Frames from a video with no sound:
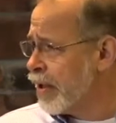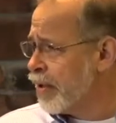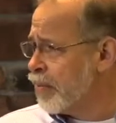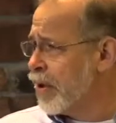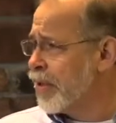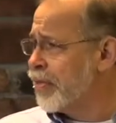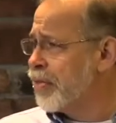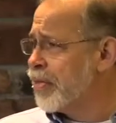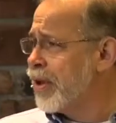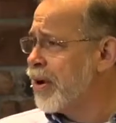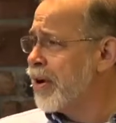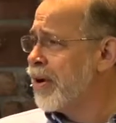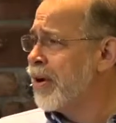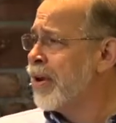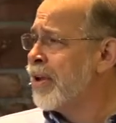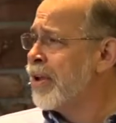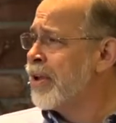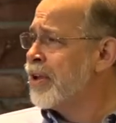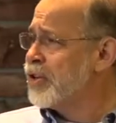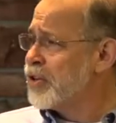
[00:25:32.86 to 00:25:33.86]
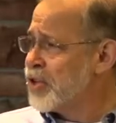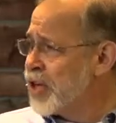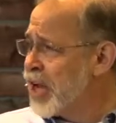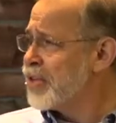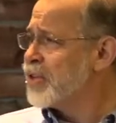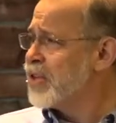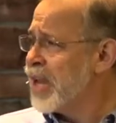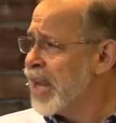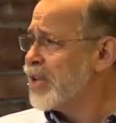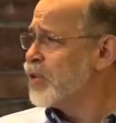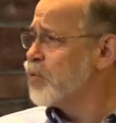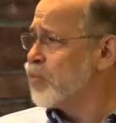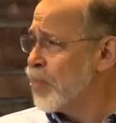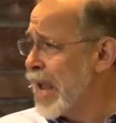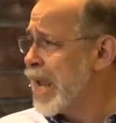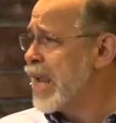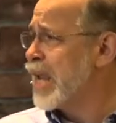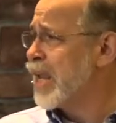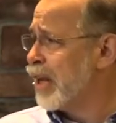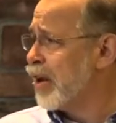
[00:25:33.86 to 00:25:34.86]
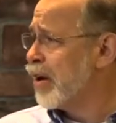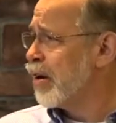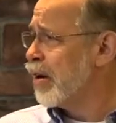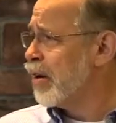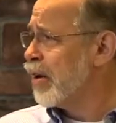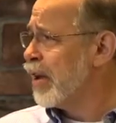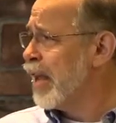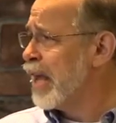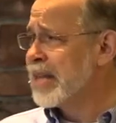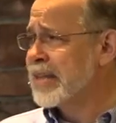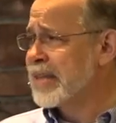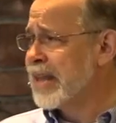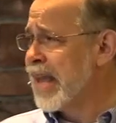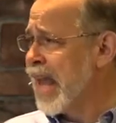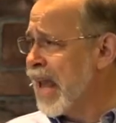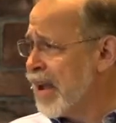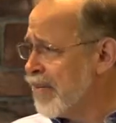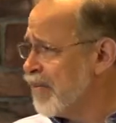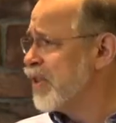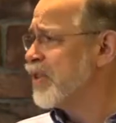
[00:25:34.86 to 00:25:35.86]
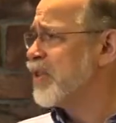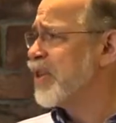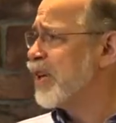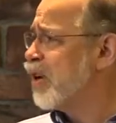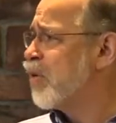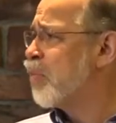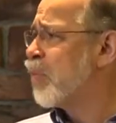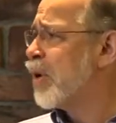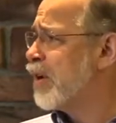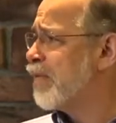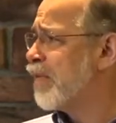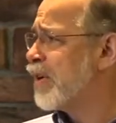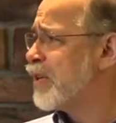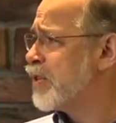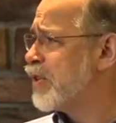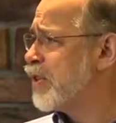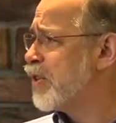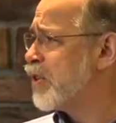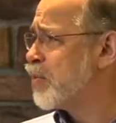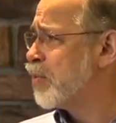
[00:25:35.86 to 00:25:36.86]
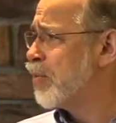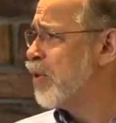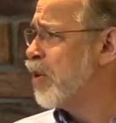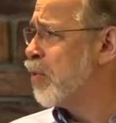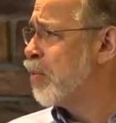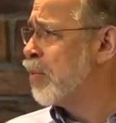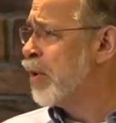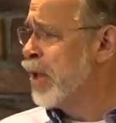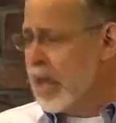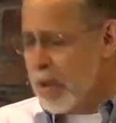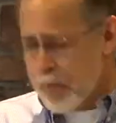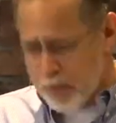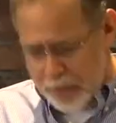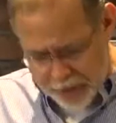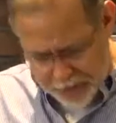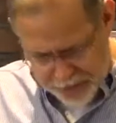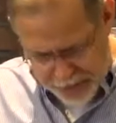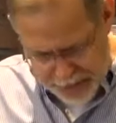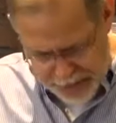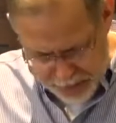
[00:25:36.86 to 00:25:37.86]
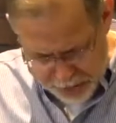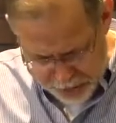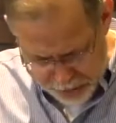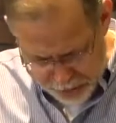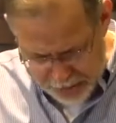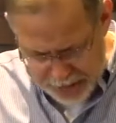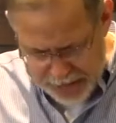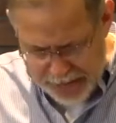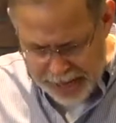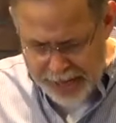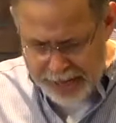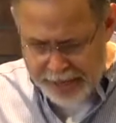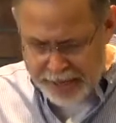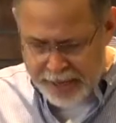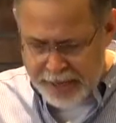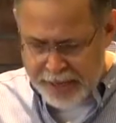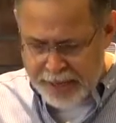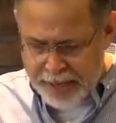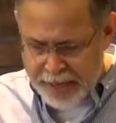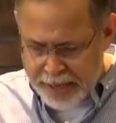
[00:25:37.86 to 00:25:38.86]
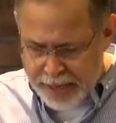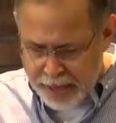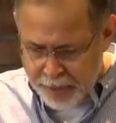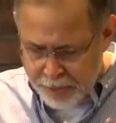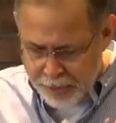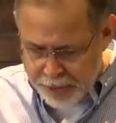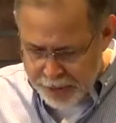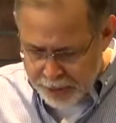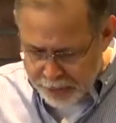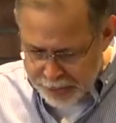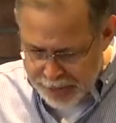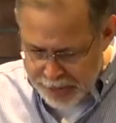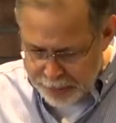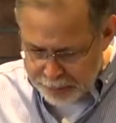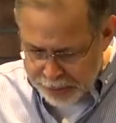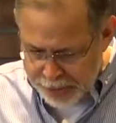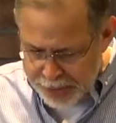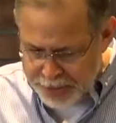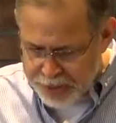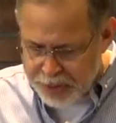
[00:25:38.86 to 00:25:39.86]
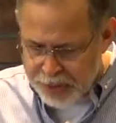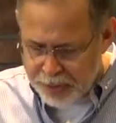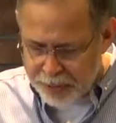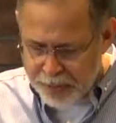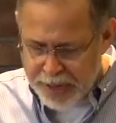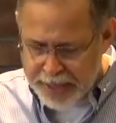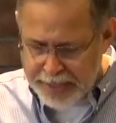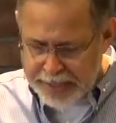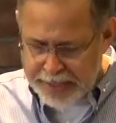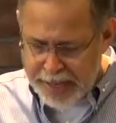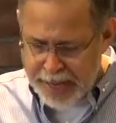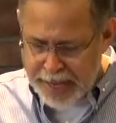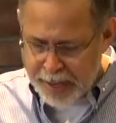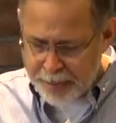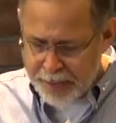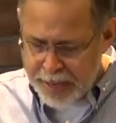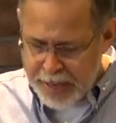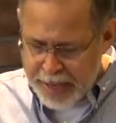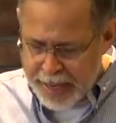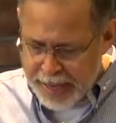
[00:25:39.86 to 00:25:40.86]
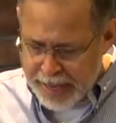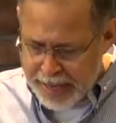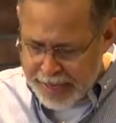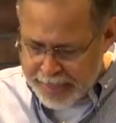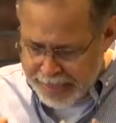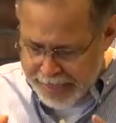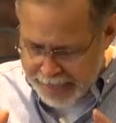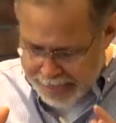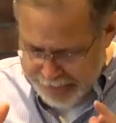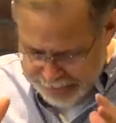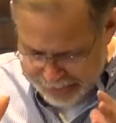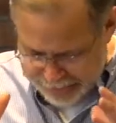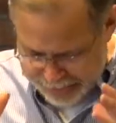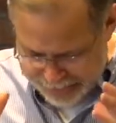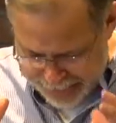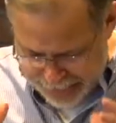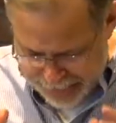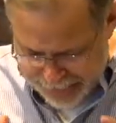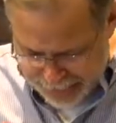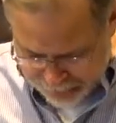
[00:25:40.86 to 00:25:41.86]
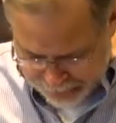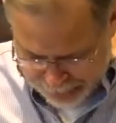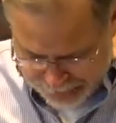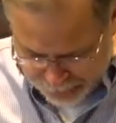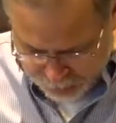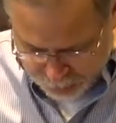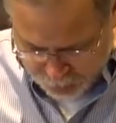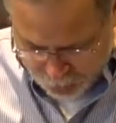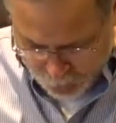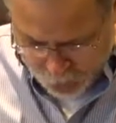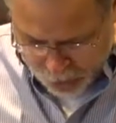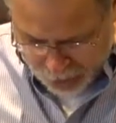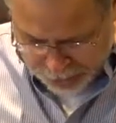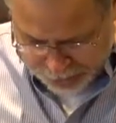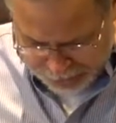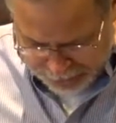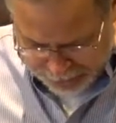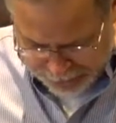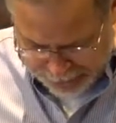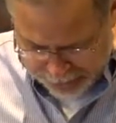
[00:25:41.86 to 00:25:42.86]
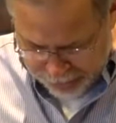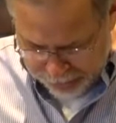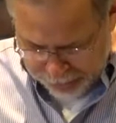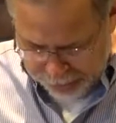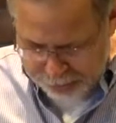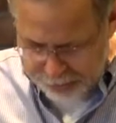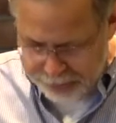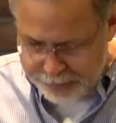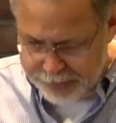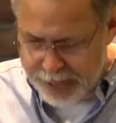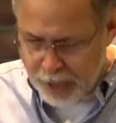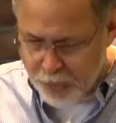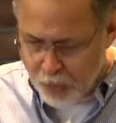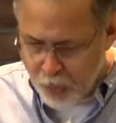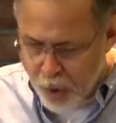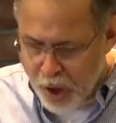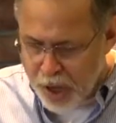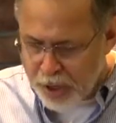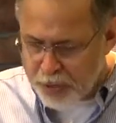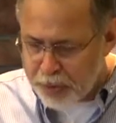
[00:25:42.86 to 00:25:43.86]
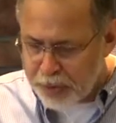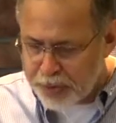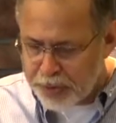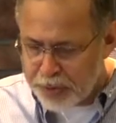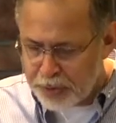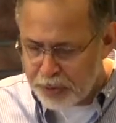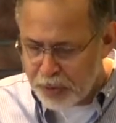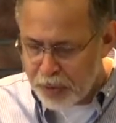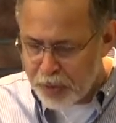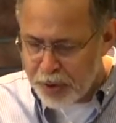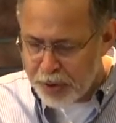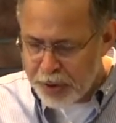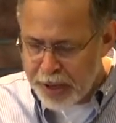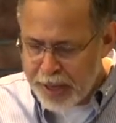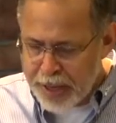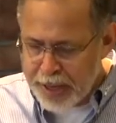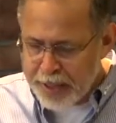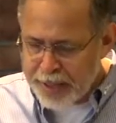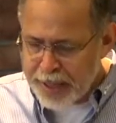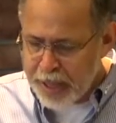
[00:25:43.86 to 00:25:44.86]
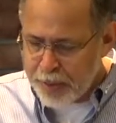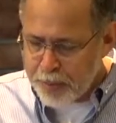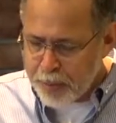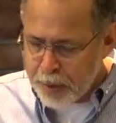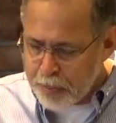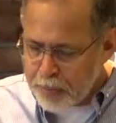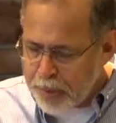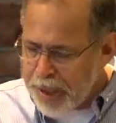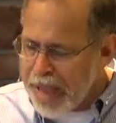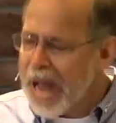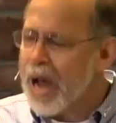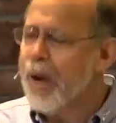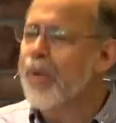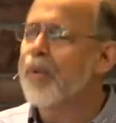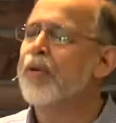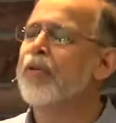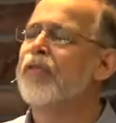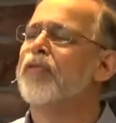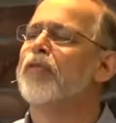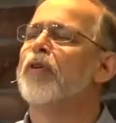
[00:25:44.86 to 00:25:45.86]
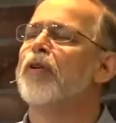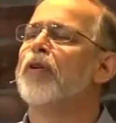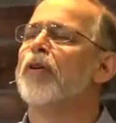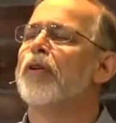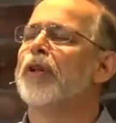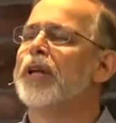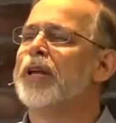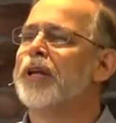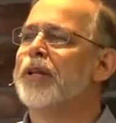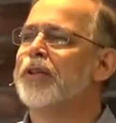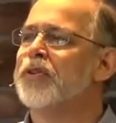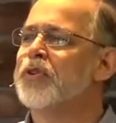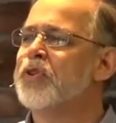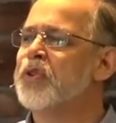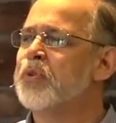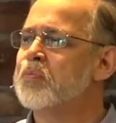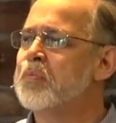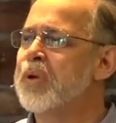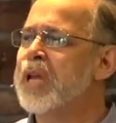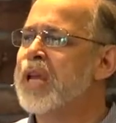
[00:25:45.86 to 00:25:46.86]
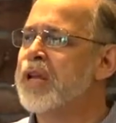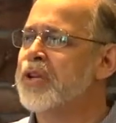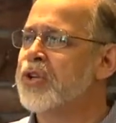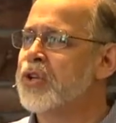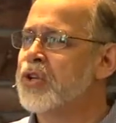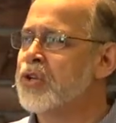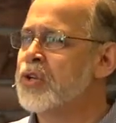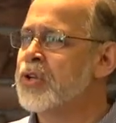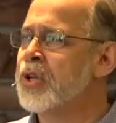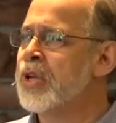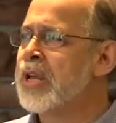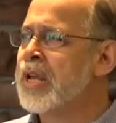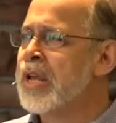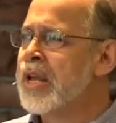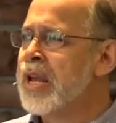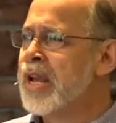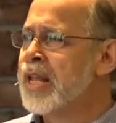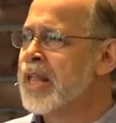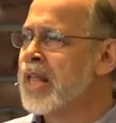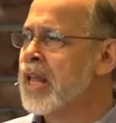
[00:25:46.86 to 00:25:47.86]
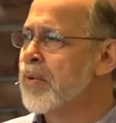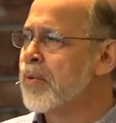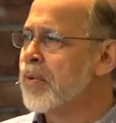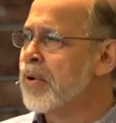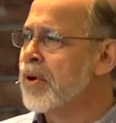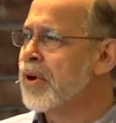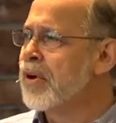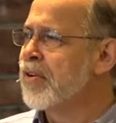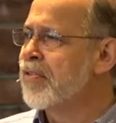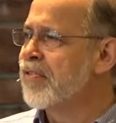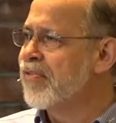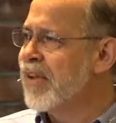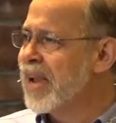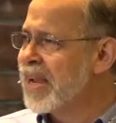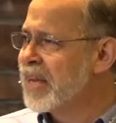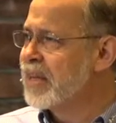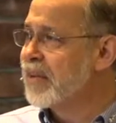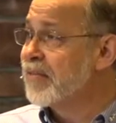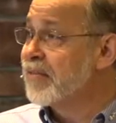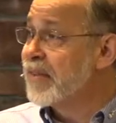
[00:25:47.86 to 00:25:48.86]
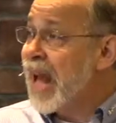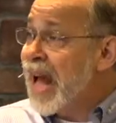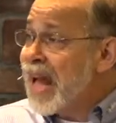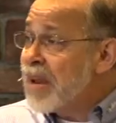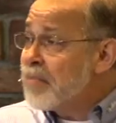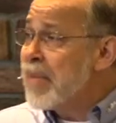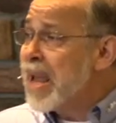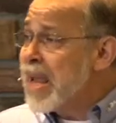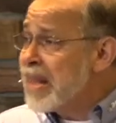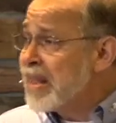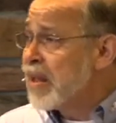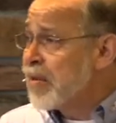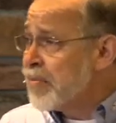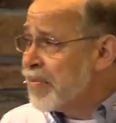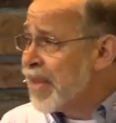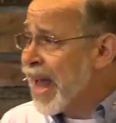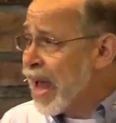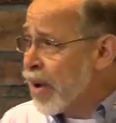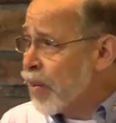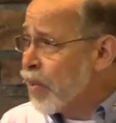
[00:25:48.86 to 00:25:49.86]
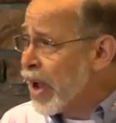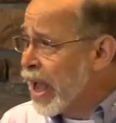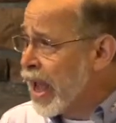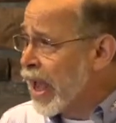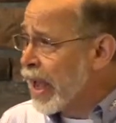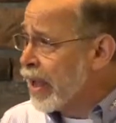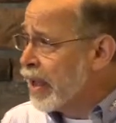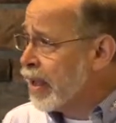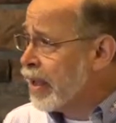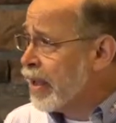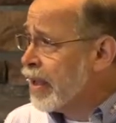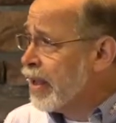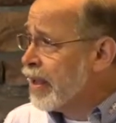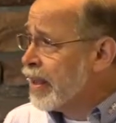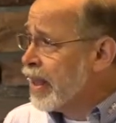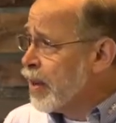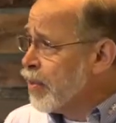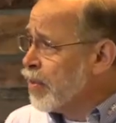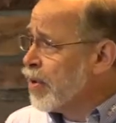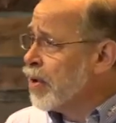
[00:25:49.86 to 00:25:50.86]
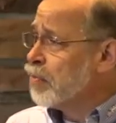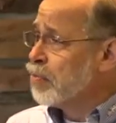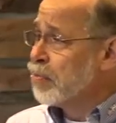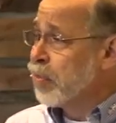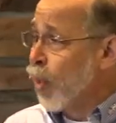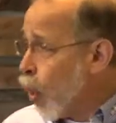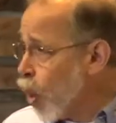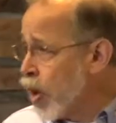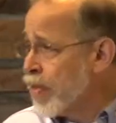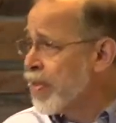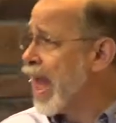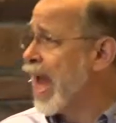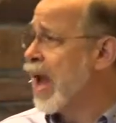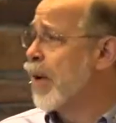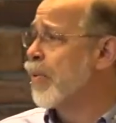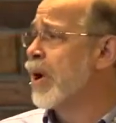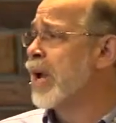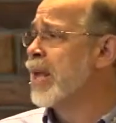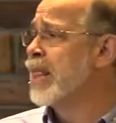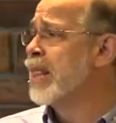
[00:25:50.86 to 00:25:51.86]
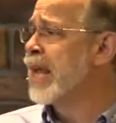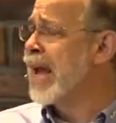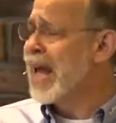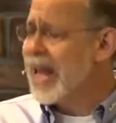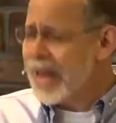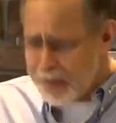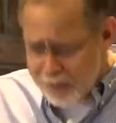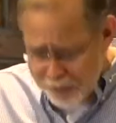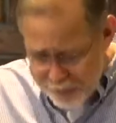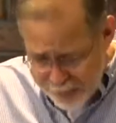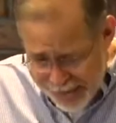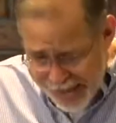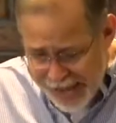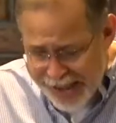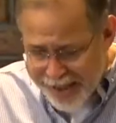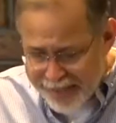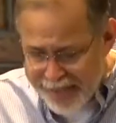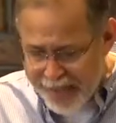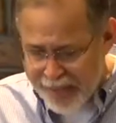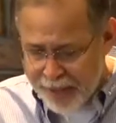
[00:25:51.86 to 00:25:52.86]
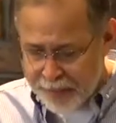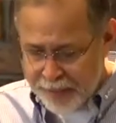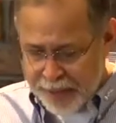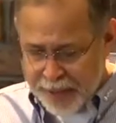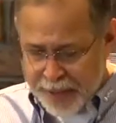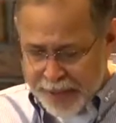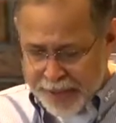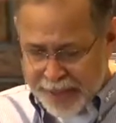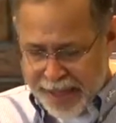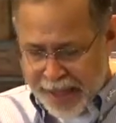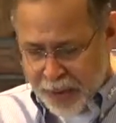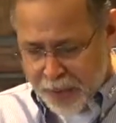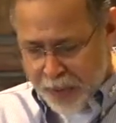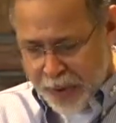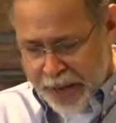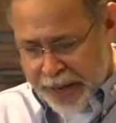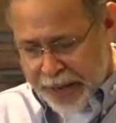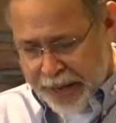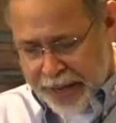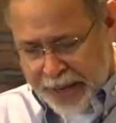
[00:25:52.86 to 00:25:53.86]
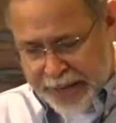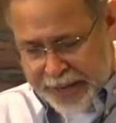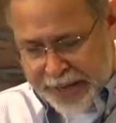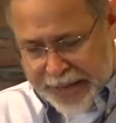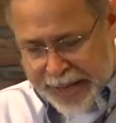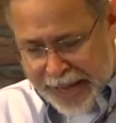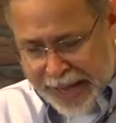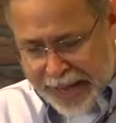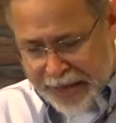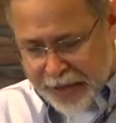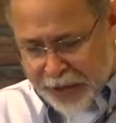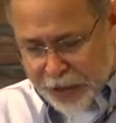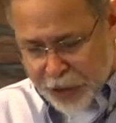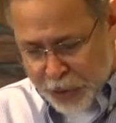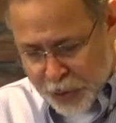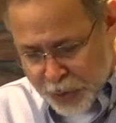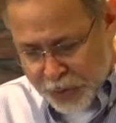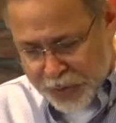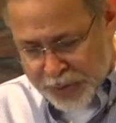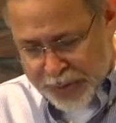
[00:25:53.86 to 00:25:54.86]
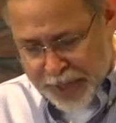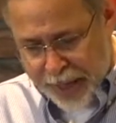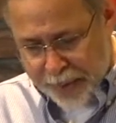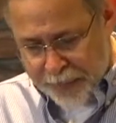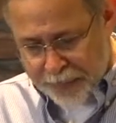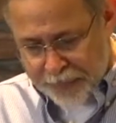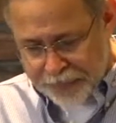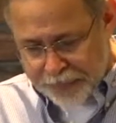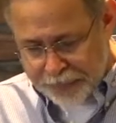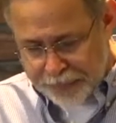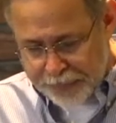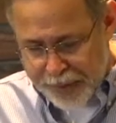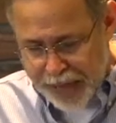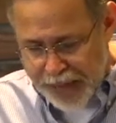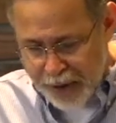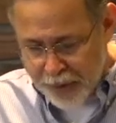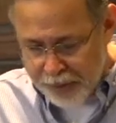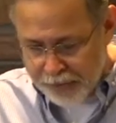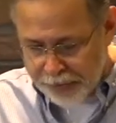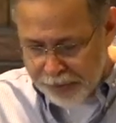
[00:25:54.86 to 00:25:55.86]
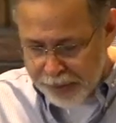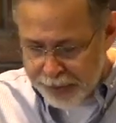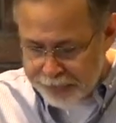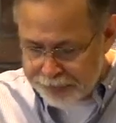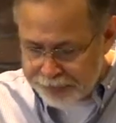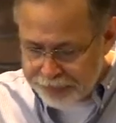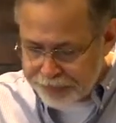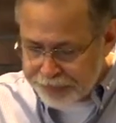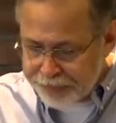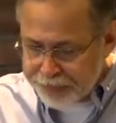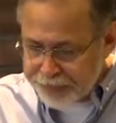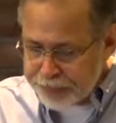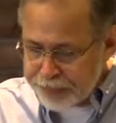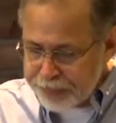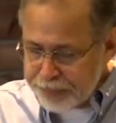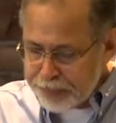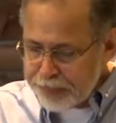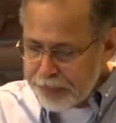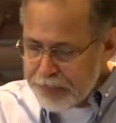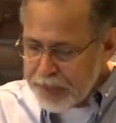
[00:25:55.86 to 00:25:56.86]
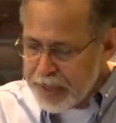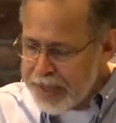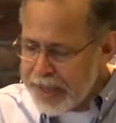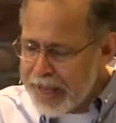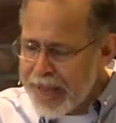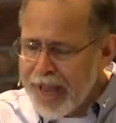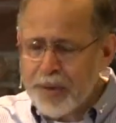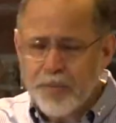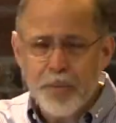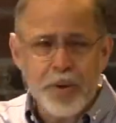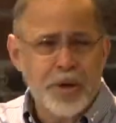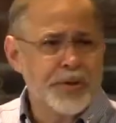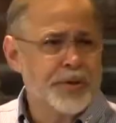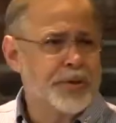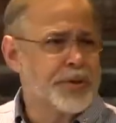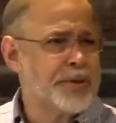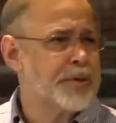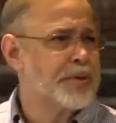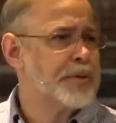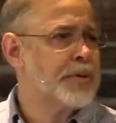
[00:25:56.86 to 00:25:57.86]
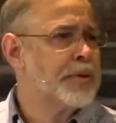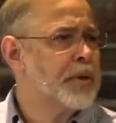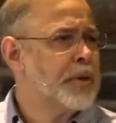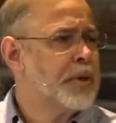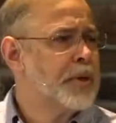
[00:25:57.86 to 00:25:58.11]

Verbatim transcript: but they're just as regular as every single one of us in this room. But they knew God, they were in the right place at the right time, and God said, Now let's walk together. And they walked with the Lord. They were powerful in speech and they were effective. God made them that way. They weren't born that way, God made them that way, and God used them powerfully. And God wants to,